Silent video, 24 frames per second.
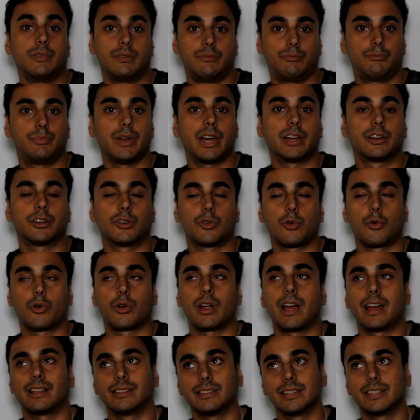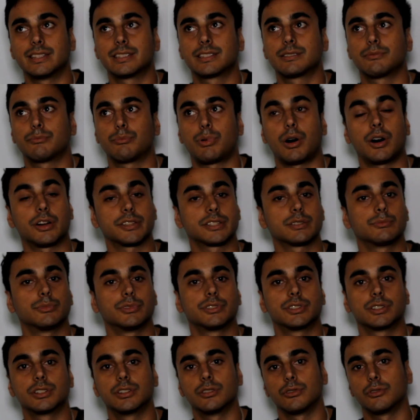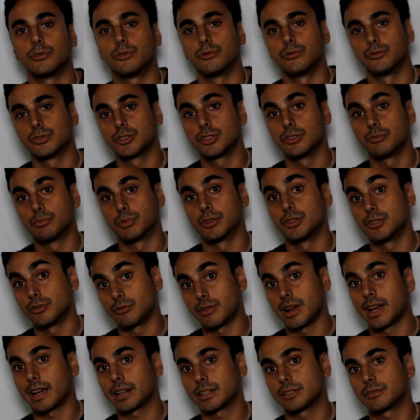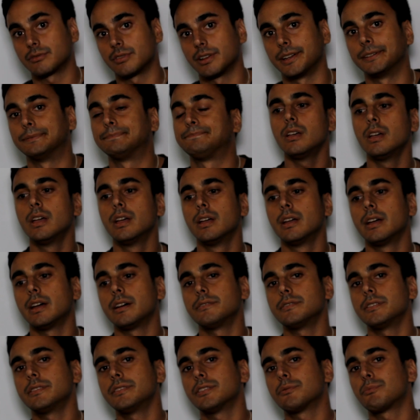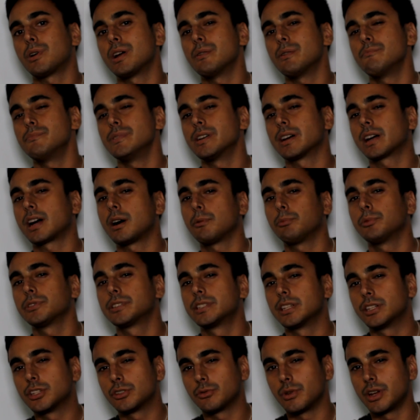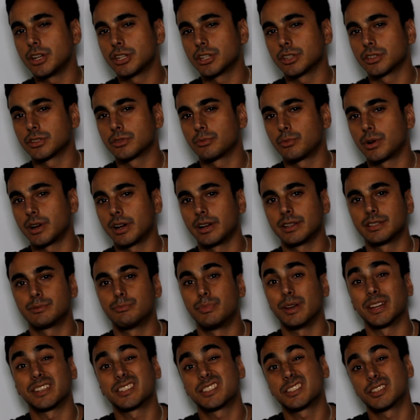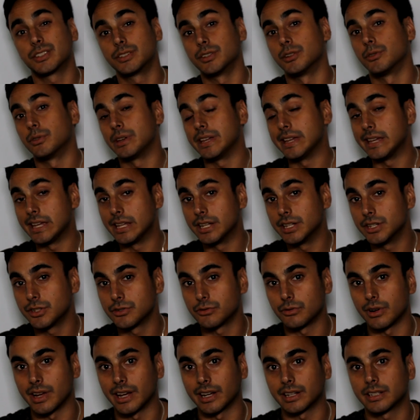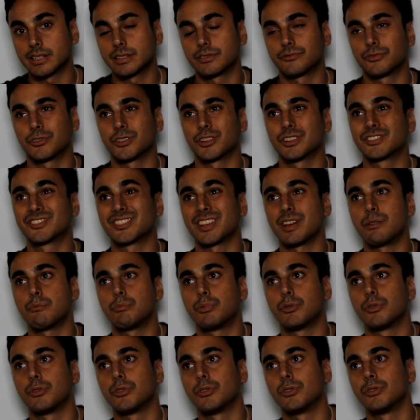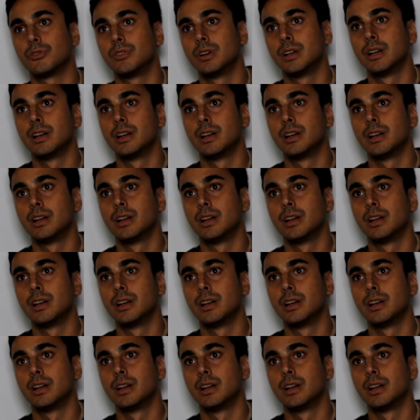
better or at least possible to go super direct, right? And then there might be a couple situations where it's best to go indirect. For example,